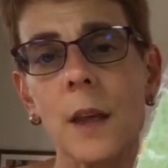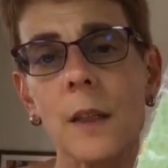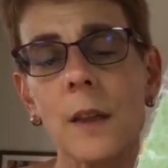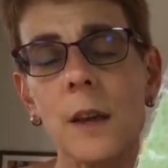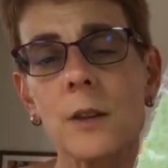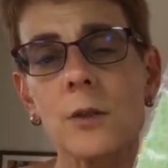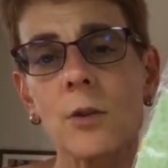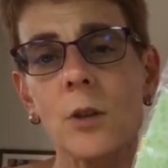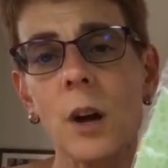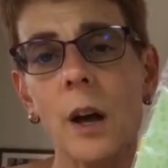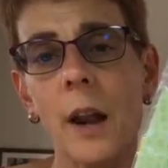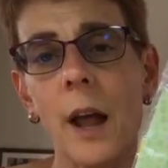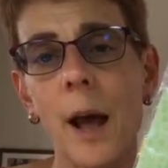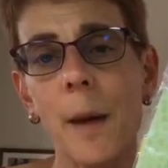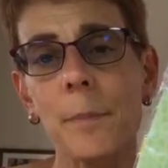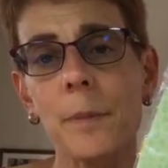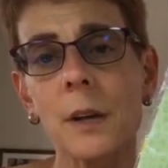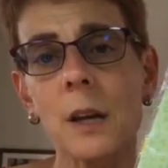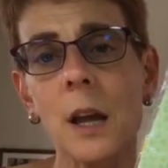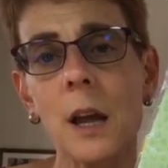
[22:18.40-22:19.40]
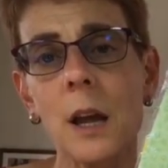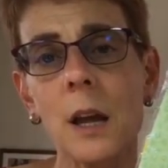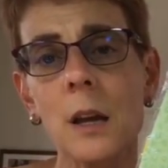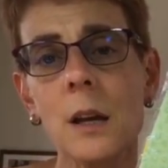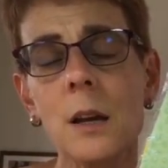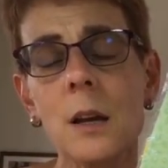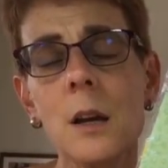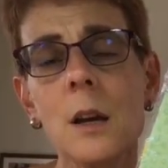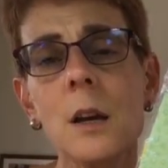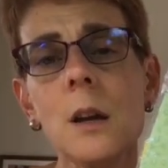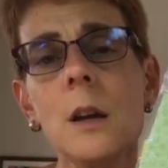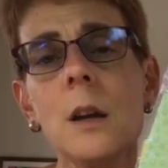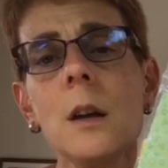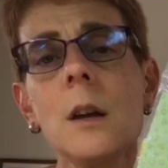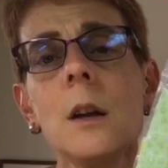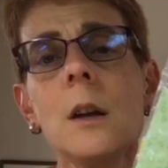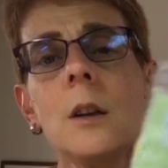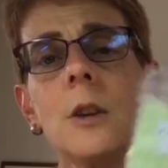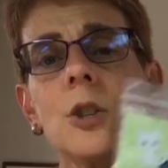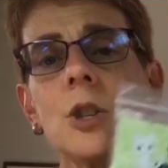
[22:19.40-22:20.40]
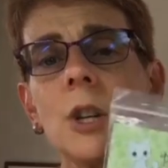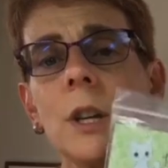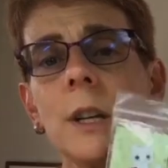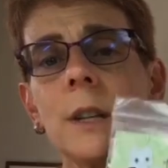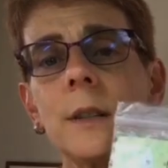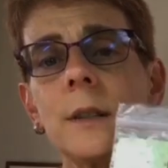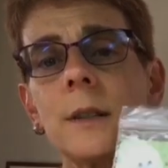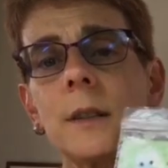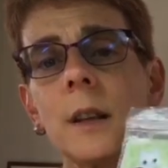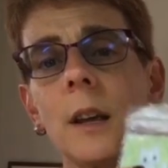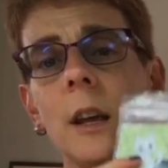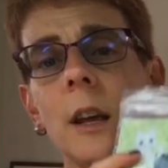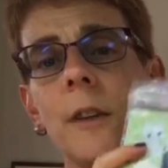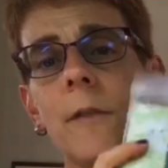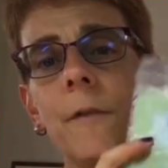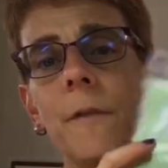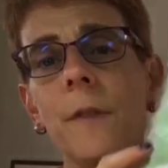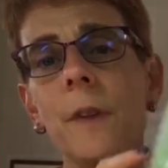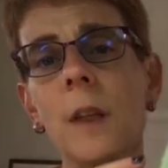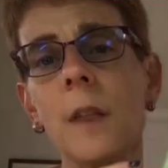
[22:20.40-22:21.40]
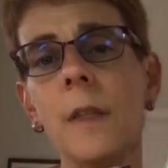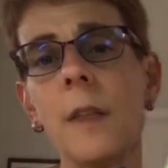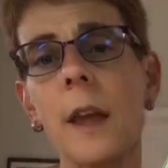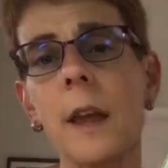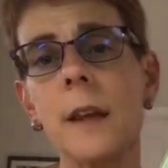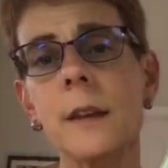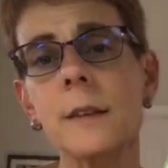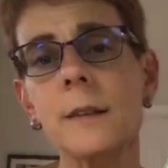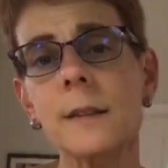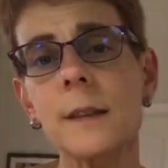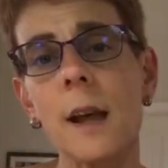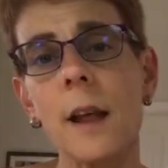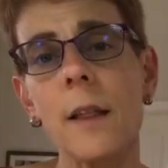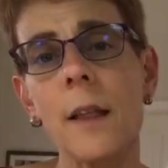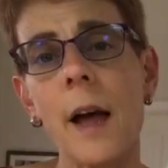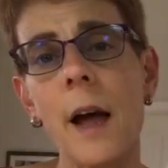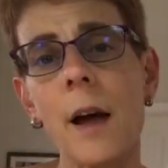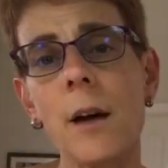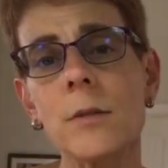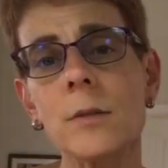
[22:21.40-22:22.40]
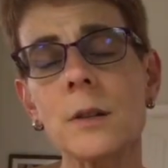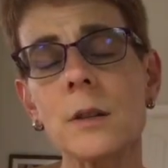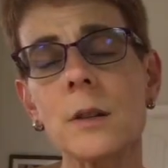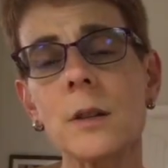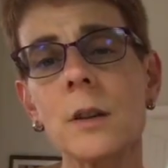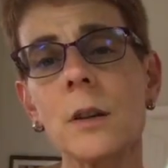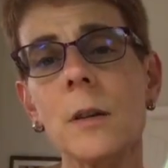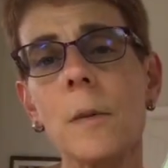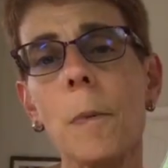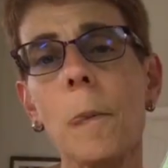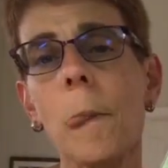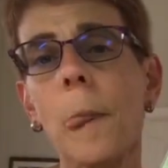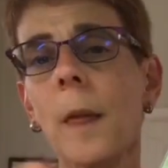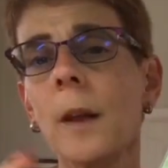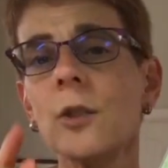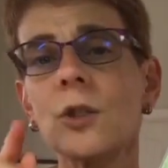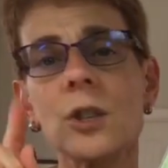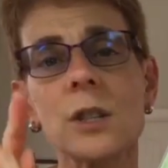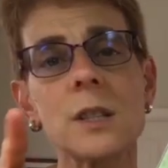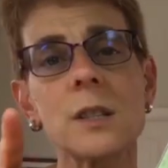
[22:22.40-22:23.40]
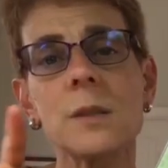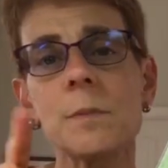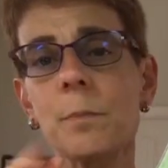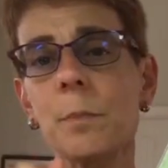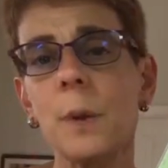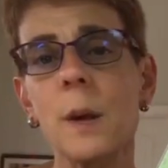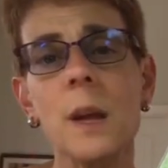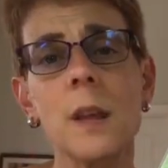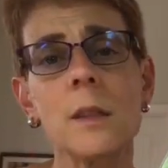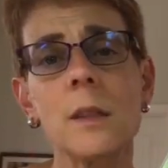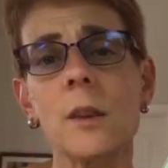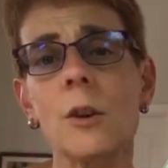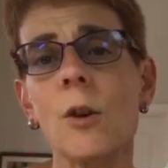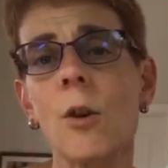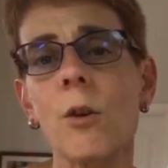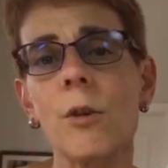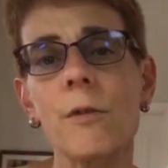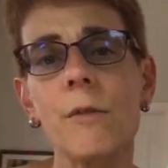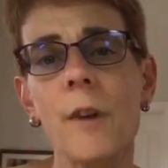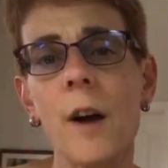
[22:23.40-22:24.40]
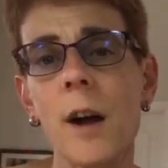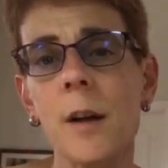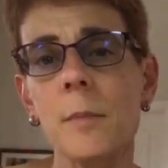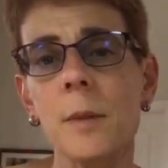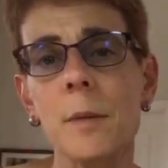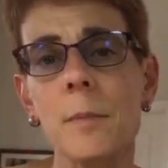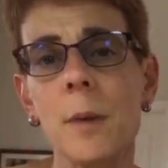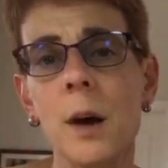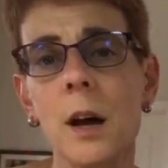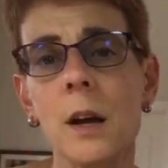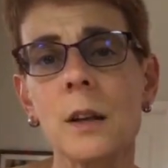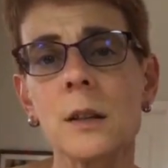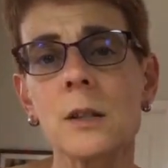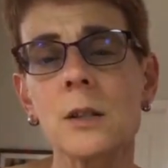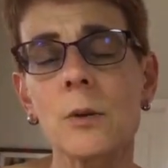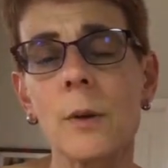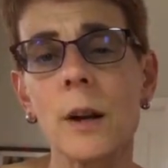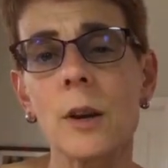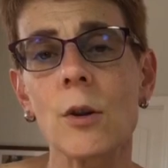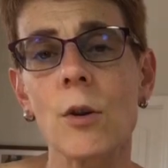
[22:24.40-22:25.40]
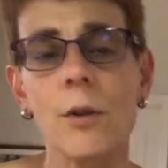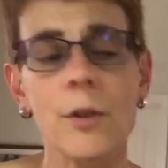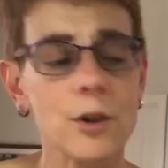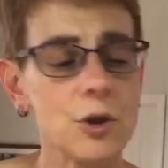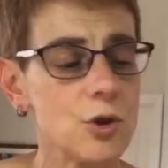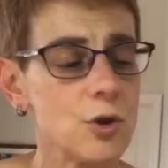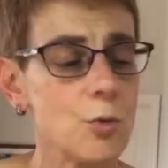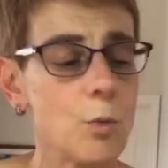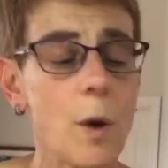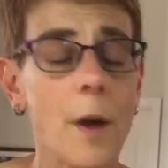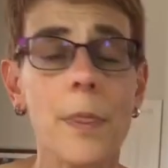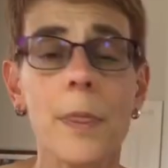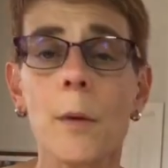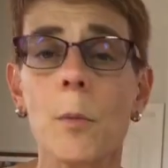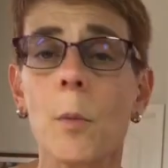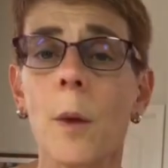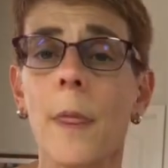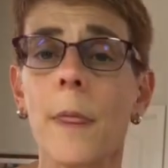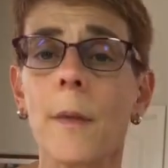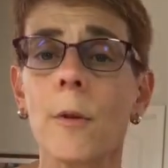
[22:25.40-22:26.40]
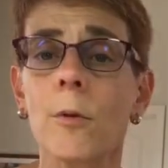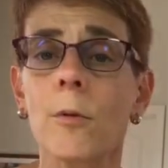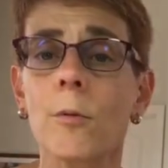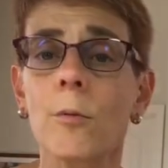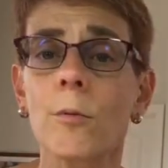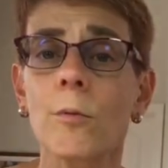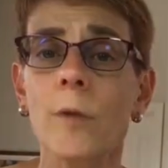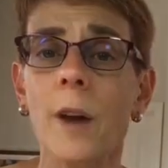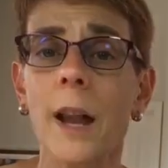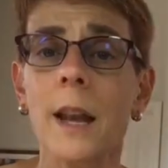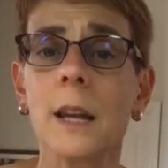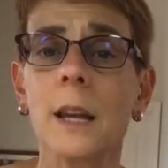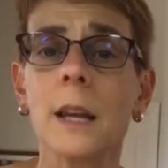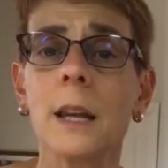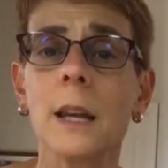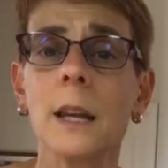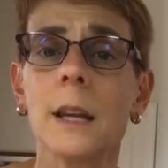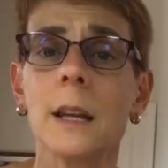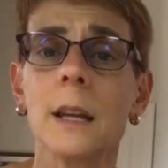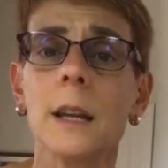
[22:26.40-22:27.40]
laser cut applique sheets. If they sell out, just hit the notify me button so I know that you want them when they're ready